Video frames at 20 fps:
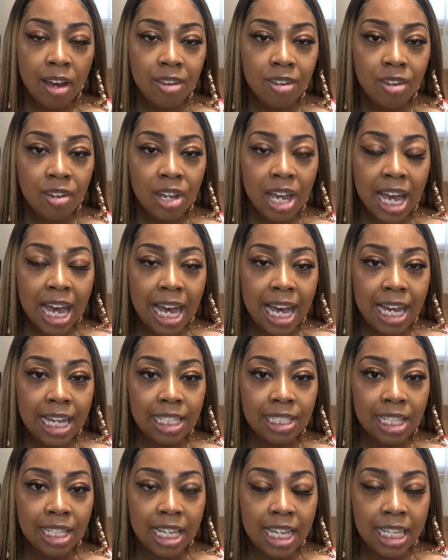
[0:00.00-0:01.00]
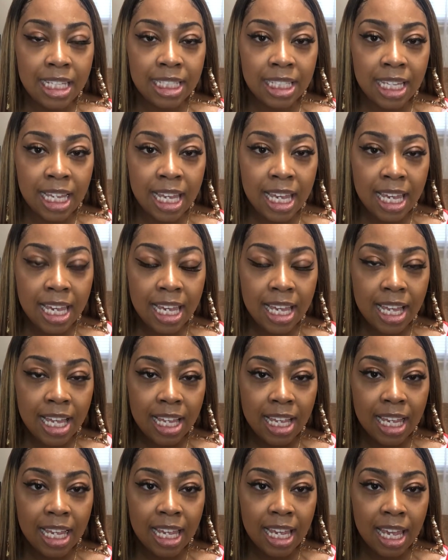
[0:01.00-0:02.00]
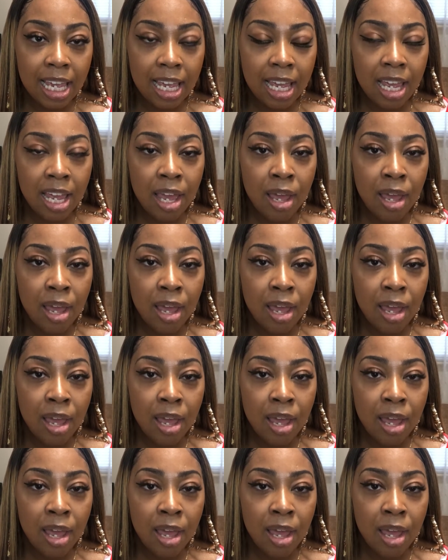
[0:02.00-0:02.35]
you guys, it's Kay again,